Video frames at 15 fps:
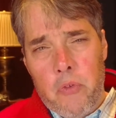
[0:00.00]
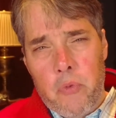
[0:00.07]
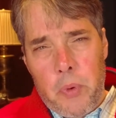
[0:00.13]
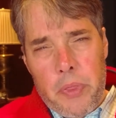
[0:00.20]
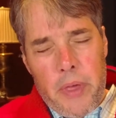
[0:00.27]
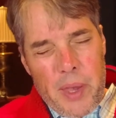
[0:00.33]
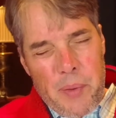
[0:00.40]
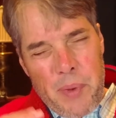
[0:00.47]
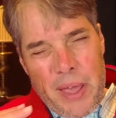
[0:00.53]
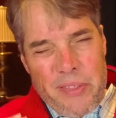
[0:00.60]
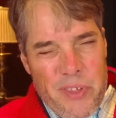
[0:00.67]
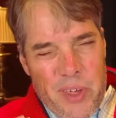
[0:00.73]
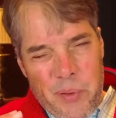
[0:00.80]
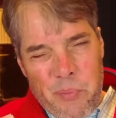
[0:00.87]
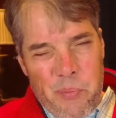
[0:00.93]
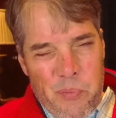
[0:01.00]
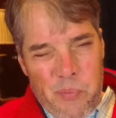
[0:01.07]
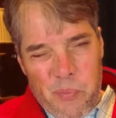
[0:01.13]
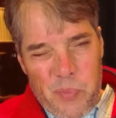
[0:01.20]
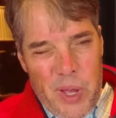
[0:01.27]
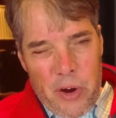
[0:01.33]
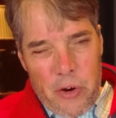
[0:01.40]
as we think about
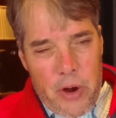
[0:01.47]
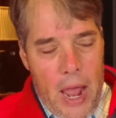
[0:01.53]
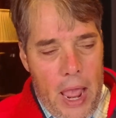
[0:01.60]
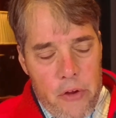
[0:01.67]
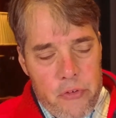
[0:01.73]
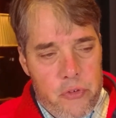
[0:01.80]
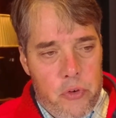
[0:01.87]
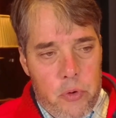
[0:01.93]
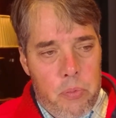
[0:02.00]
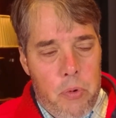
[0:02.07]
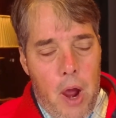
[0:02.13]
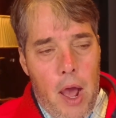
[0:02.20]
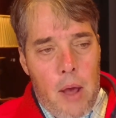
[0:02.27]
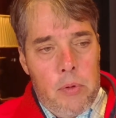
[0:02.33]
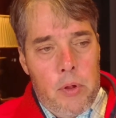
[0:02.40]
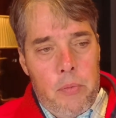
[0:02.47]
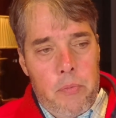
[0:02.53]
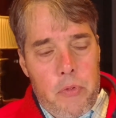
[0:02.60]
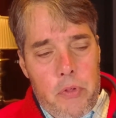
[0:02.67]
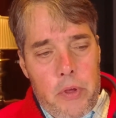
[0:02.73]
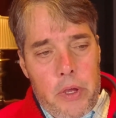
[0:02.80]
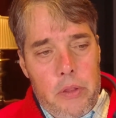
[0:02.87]
some international problems,